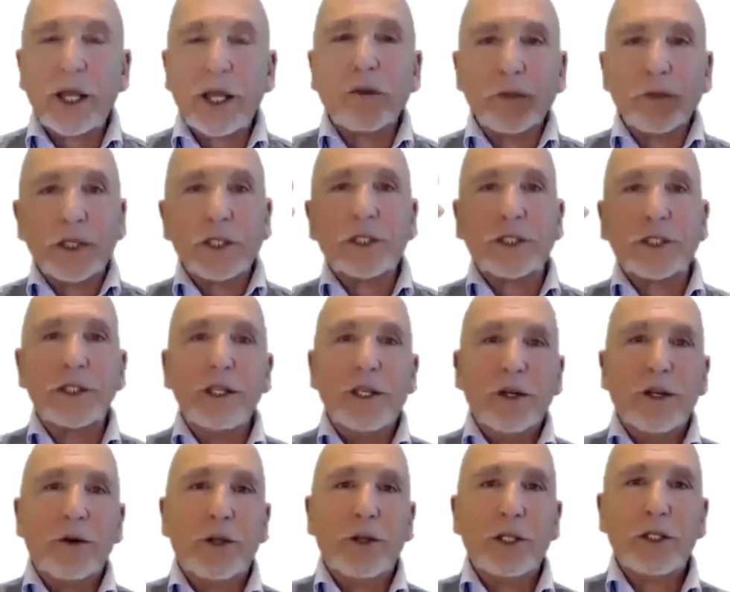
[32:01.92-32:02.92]
to have this
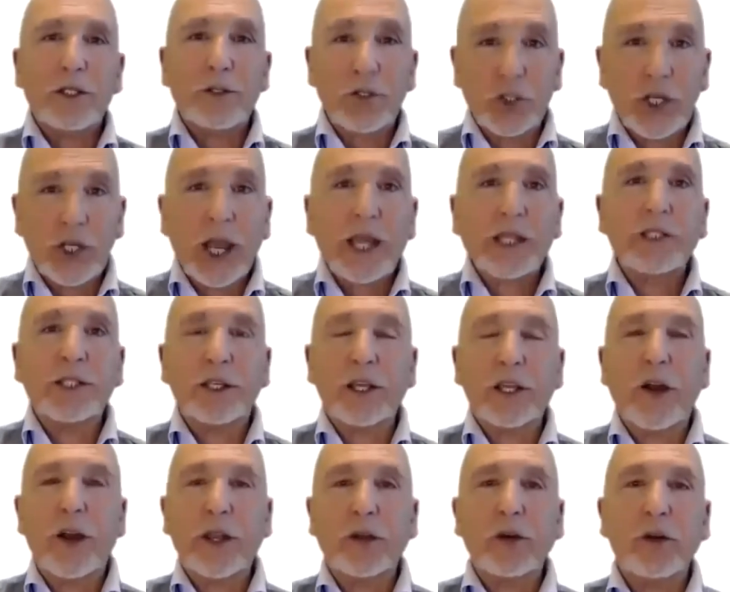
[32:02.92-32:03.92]
chatter
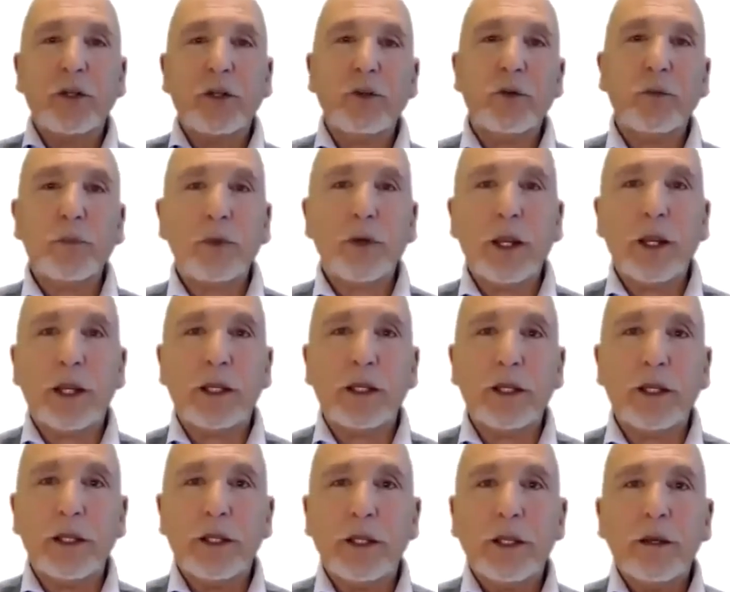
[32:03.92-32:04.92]
going on in your brain,
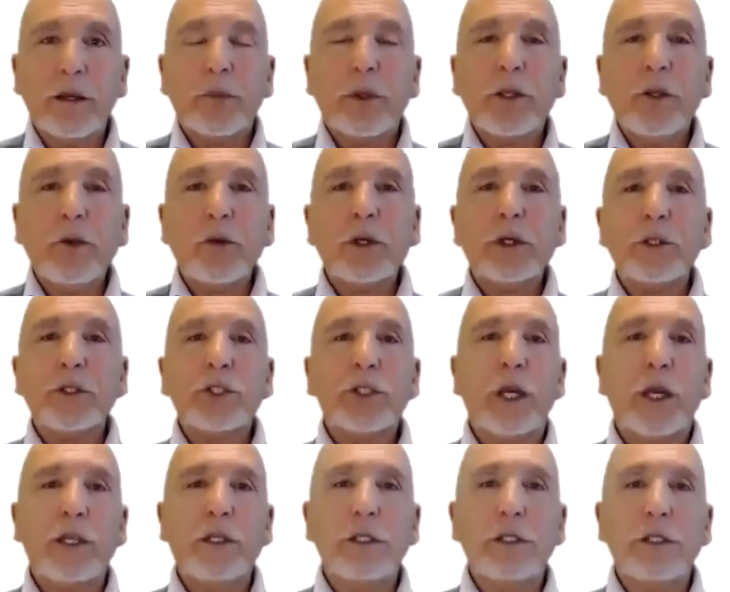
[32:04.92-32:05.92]
but you can
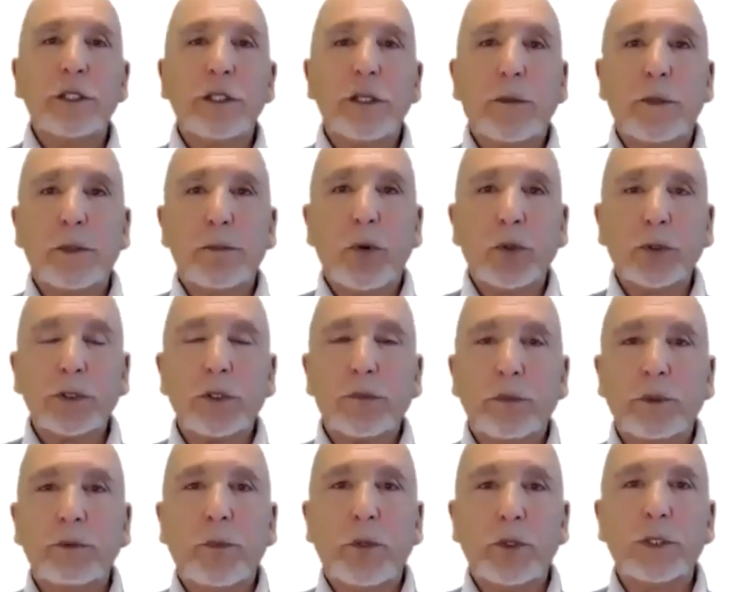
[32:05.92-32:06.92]
change it to something
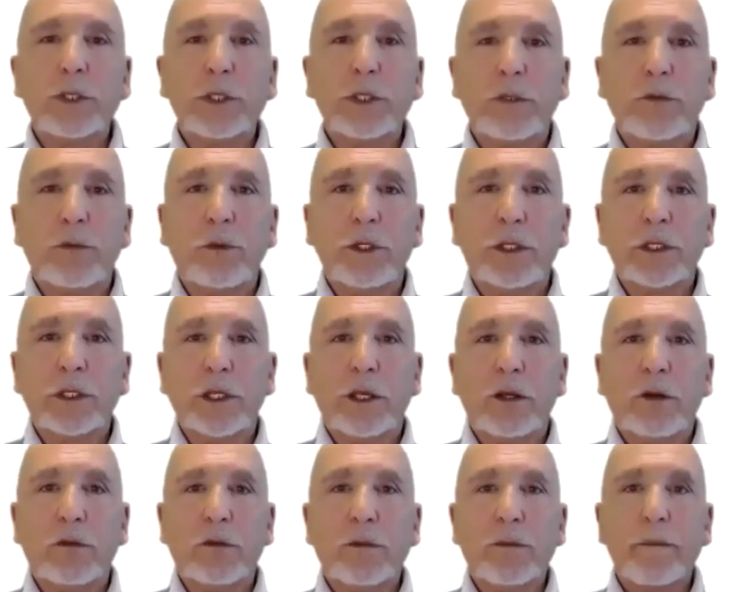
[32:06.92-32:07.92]
positive for
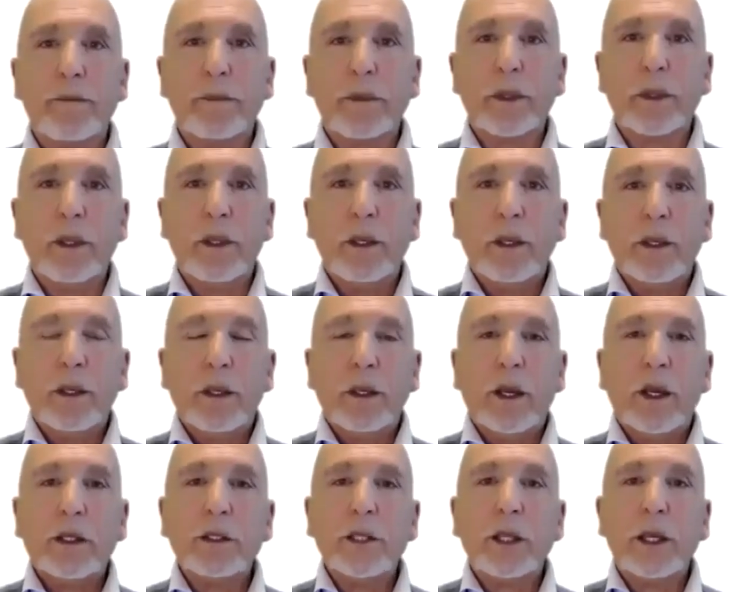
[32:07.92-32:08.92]
yourself.
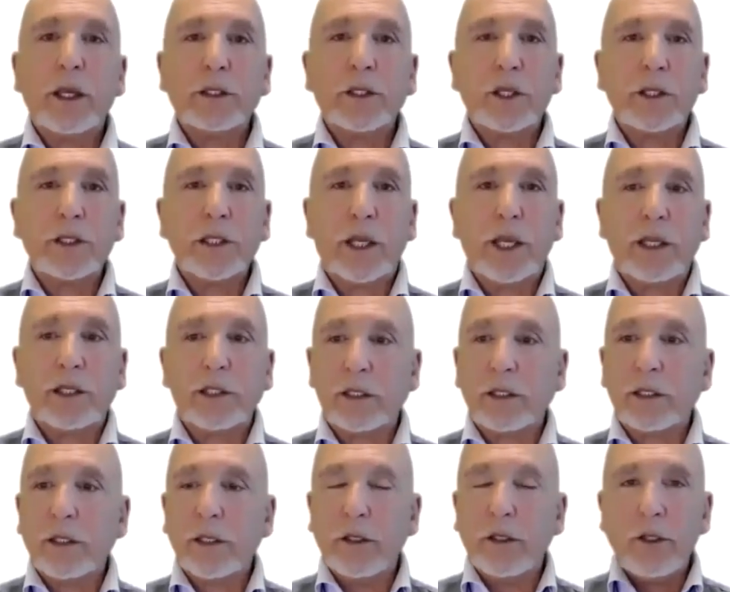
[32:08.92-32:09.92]
And as I said,
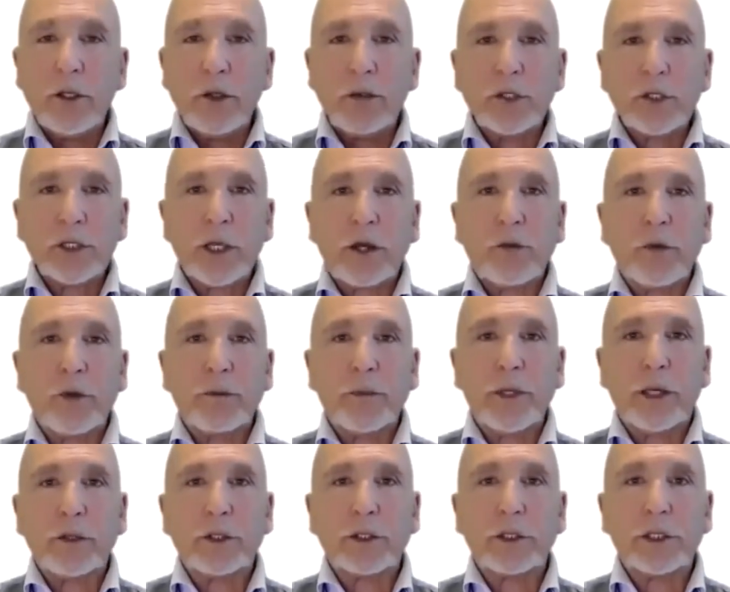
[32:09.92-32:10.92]
use
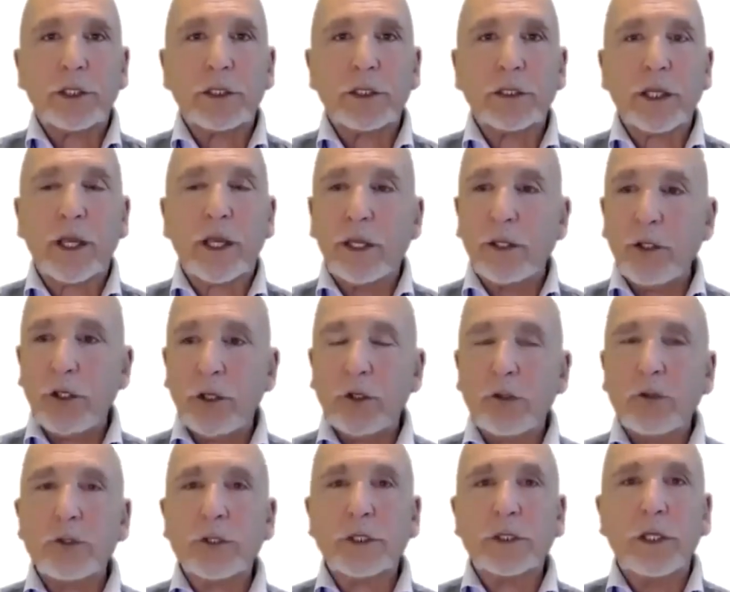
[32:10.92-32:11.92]
self-hypnosis and
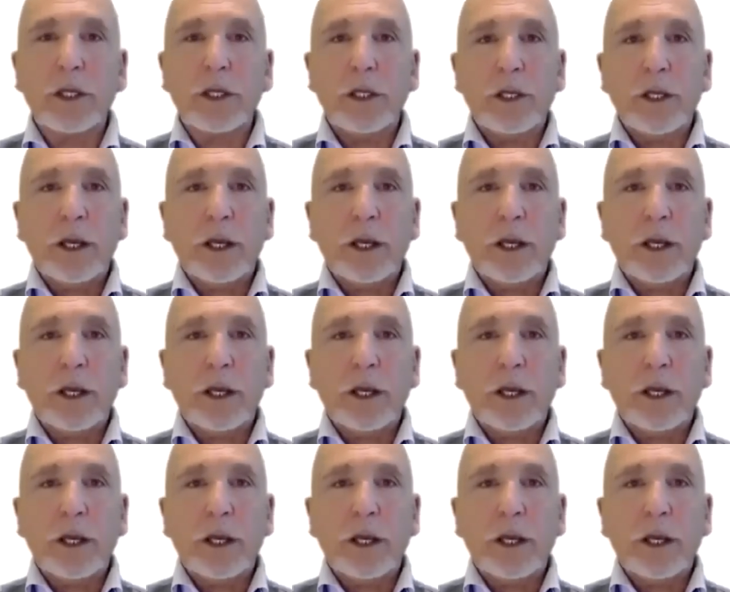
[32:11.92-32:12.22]
use